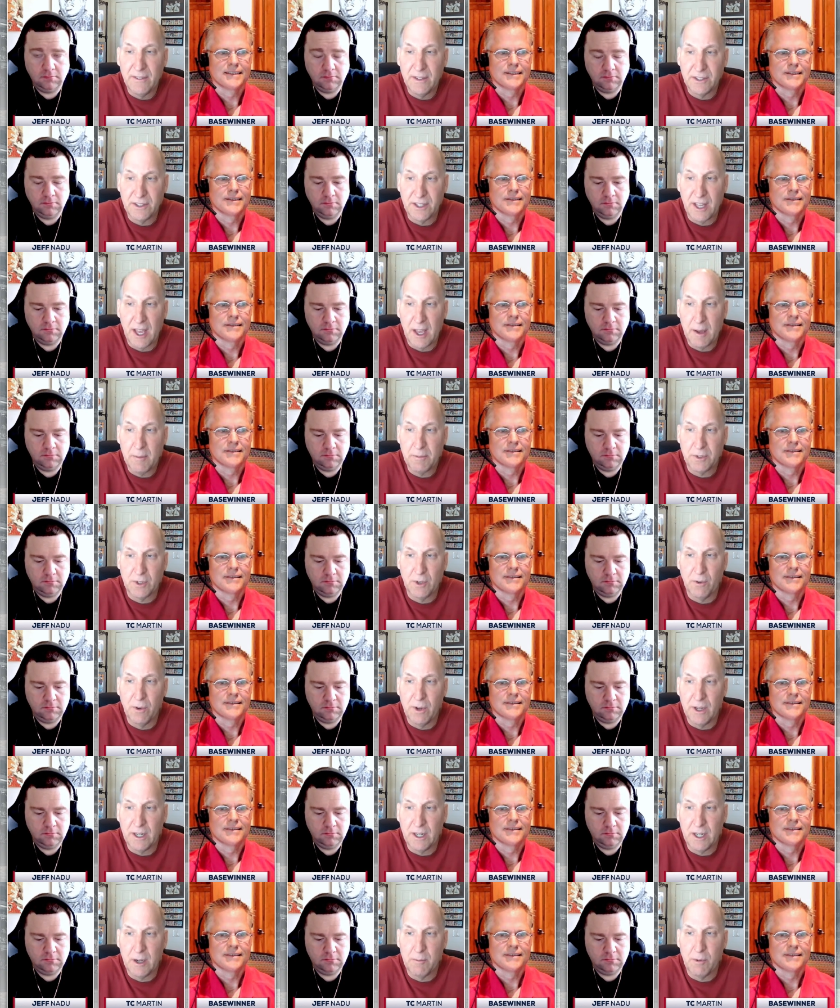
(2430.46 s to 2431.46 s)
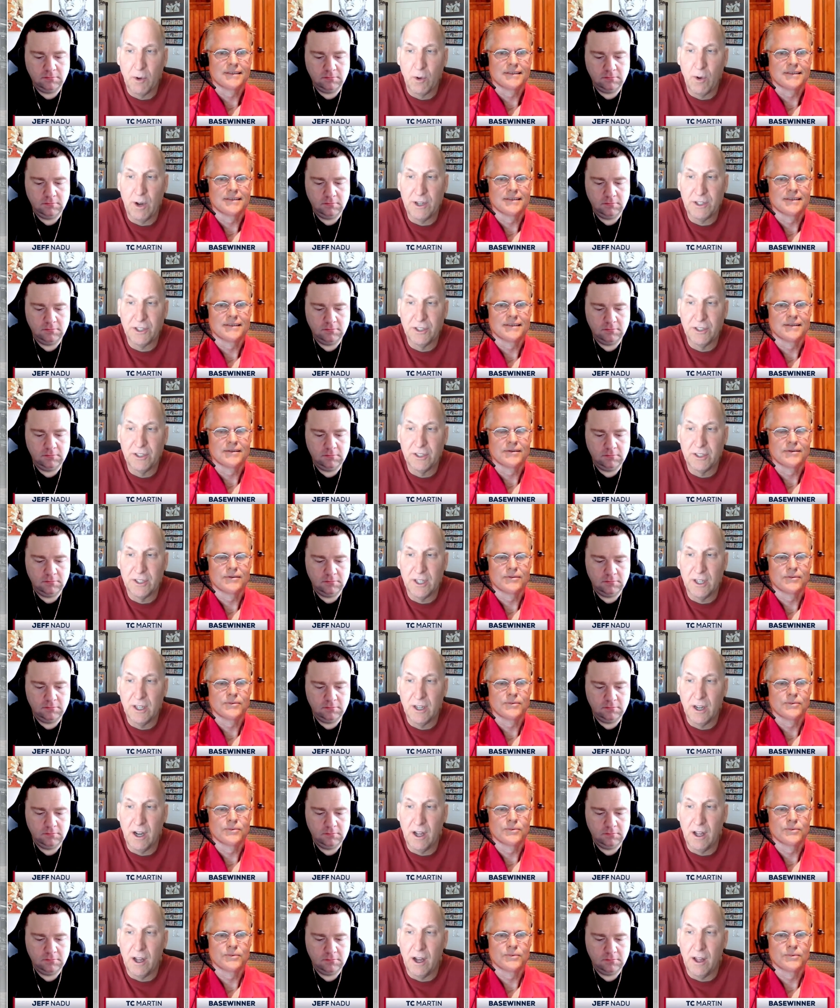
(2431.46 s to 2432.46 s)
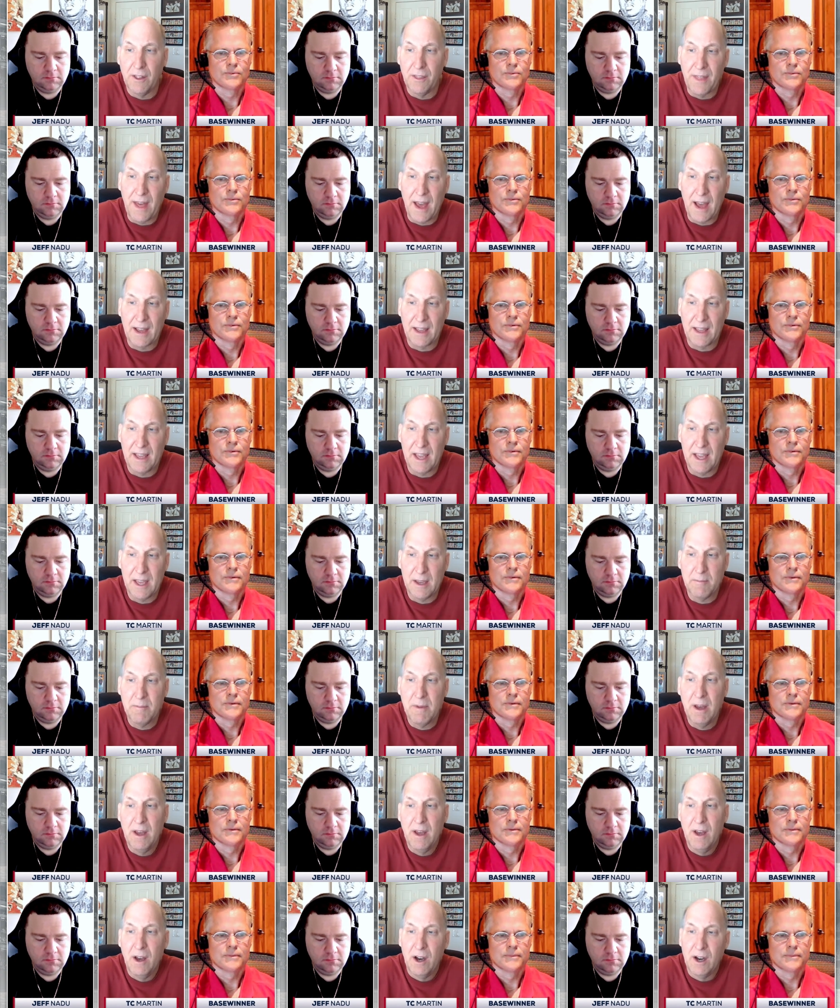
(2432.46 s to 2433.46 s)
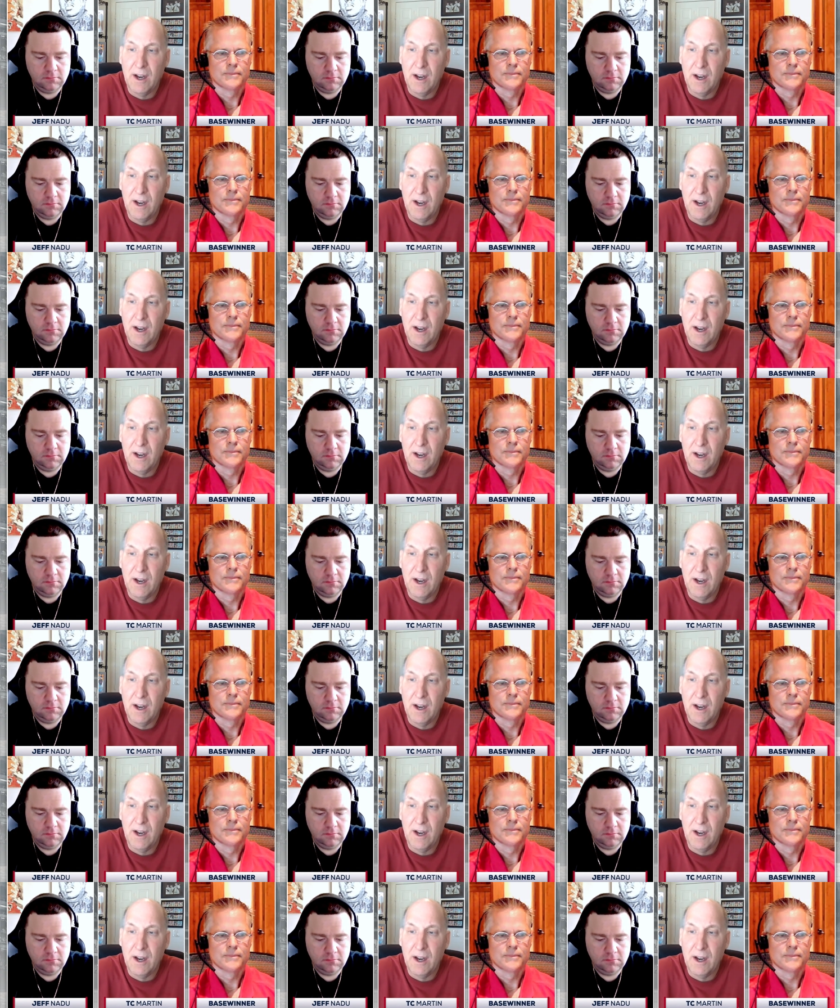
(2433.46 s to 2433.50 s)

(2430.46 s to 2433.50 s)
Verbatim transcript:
Speaker 1: in this game. So we've got a couple questions on that game.